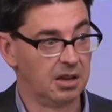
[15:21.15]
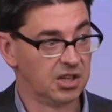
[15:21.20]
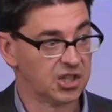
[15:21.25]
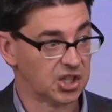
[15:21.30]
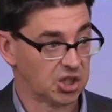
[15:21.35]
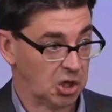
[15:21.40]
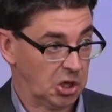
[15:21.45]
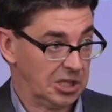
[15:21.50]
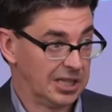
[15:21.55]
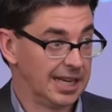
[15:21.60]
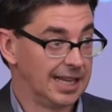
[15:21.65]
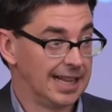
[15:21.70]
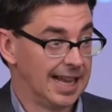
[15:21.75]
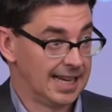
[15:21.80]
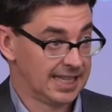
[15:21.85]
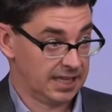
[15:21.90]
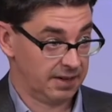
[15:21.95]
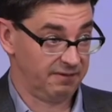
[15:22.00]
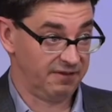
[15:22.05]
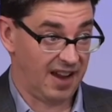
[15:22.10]
certainly
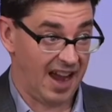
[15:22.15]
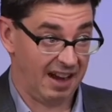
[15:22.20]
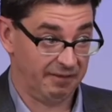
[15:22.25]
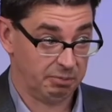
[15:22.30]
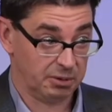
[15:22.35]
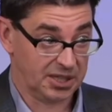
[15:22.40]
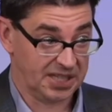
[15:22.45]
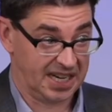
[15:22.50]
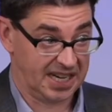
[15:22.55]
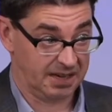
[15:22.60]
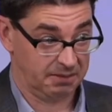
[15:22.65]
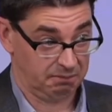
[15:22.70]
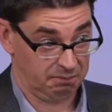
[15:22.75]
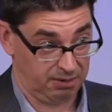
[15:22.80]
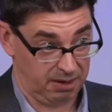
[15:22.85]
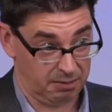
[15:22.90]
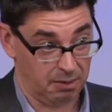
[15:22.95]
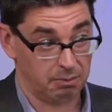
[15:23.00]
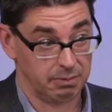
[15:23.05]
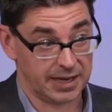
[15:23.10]
less than 5%,
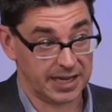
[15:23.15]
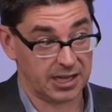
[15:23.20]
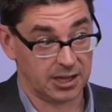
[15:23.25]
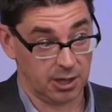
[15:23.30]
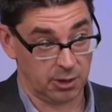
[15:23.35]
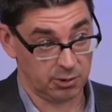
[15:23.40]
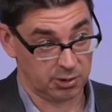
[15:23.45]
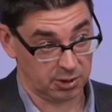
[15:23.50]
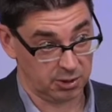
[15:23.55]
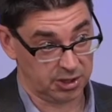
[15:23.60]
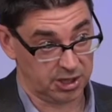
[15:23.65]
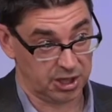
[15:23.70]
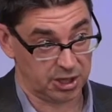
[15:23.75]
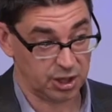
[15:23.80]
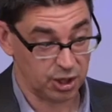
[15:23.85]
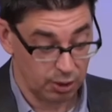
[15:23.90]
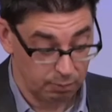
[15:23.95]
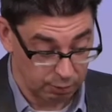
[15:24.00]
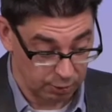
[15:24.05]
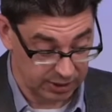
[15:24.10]
probably closer to
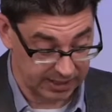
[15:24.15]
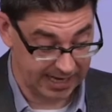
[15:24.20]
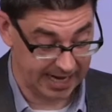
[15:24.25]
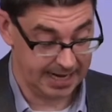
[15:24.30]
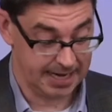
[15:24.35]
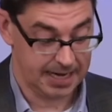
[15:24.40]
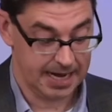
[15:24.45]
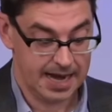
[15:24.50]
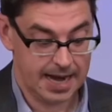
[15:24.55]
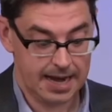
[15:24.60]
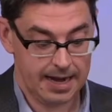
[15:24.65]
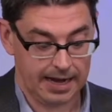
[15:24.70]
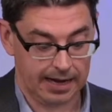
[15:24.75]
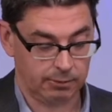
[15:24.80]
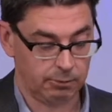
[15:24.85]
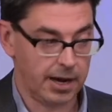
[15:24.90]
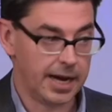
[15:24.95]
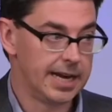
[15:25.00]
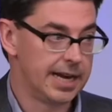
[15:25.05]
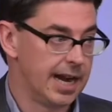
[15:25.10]
2%,
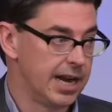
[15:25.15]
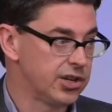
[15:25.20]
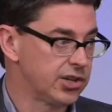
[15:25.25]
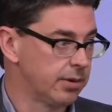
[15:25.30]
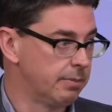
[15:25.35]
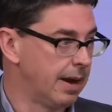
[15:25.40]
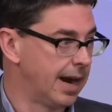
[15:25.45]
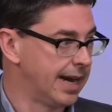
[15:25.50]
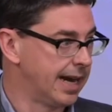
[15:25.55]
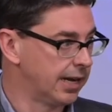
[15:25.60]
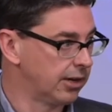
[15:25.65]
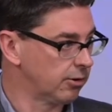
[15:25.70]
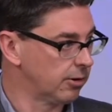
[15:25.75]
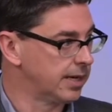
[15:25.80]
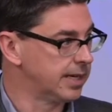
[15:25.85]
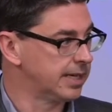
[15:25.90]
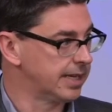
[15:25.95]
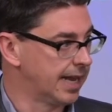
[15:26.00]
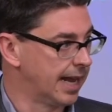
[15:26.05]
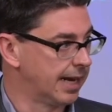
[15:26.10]
and radiation might
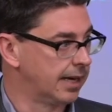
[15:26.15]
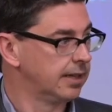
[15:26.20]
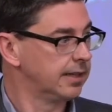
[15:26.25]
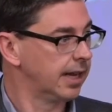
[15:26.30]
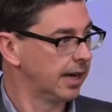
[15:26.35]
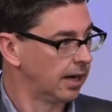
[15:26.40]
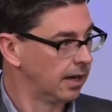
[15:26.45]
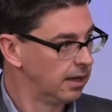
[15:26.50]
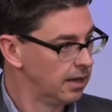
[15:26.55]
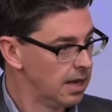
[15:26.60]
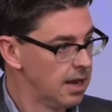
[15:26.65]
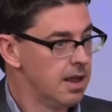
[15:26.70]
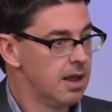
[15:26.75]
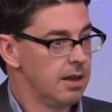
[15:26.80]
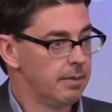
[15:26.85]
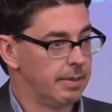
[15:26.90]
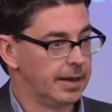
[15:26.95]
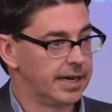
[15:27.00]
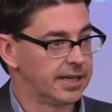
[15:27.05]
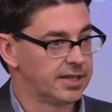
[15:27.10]
increase that a little,
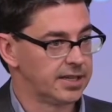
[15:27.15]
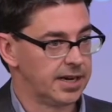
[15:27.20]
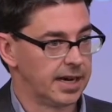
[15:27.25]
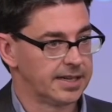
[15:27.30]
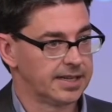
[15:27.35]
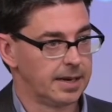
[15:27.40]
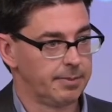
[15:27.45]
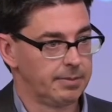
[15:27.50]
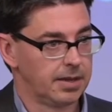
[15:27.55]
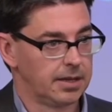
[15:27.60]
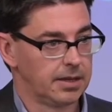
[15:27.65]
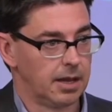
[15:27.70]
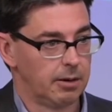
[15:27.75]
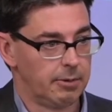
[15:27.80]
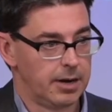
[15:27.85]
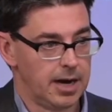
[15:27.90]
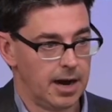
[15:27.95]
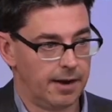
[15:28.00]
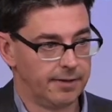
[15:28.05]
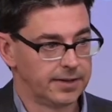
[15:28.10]
but it's not something that
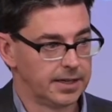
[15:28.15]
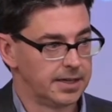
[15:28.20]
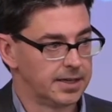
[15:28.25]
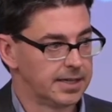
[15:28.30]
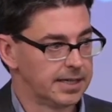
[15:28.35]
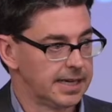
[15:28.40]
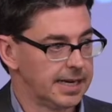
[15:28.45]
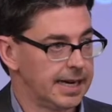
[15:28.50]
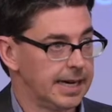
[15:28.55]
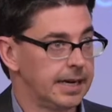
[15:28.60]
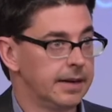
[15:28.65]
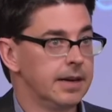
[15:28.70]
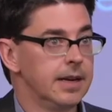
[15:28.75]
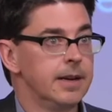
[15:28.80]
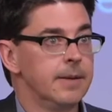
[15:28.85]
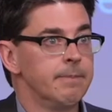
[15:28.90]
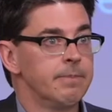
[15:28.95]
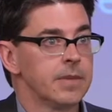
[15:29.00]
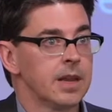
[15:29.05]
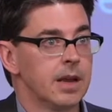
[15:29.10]
we often see.
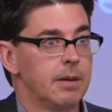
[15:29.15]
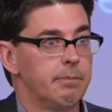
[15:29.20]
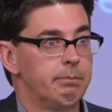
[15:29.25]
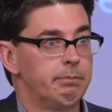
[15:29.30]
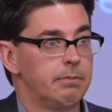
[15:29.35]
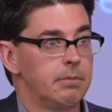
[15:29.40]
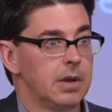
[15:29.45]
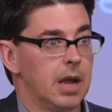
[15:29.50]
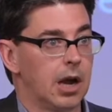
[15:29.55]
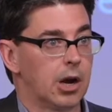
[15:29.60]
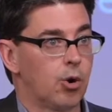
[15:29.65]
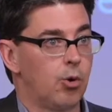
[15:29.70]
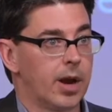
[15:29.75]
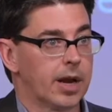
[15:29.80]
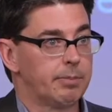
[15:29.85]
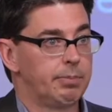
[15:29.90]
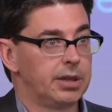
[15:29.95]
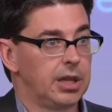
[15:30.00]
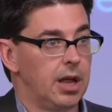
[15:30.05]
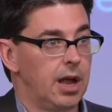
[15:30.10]
A
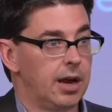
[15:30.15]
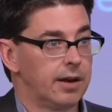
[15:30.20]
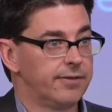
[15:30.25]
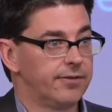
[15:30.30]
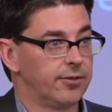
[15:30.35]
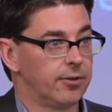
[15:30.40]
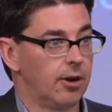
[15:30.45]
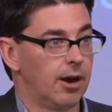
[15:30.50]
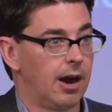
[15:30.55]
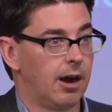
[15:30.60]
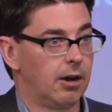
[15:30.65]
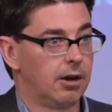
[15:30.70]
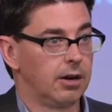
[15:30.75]
quick plug for